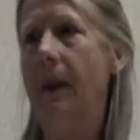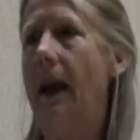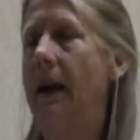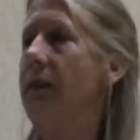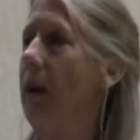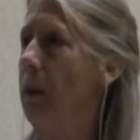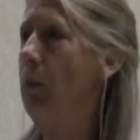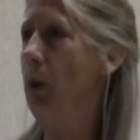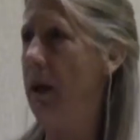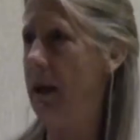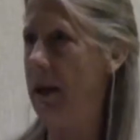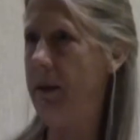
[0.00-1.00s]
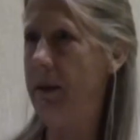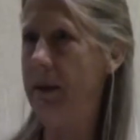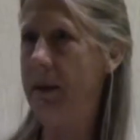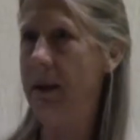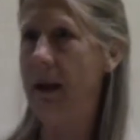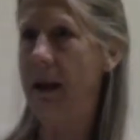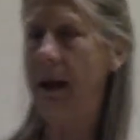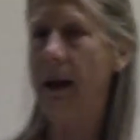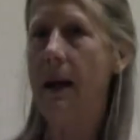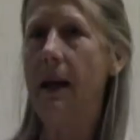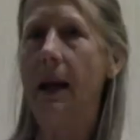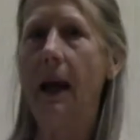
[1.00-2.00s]
as I'm reading
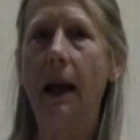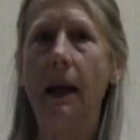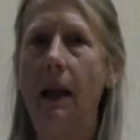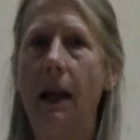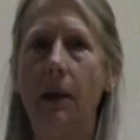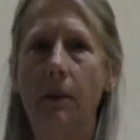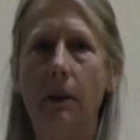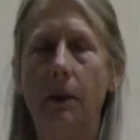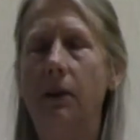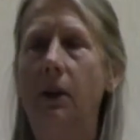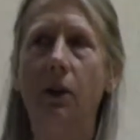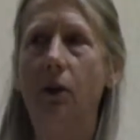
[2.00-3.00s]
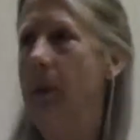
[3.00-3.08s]
and let, excuse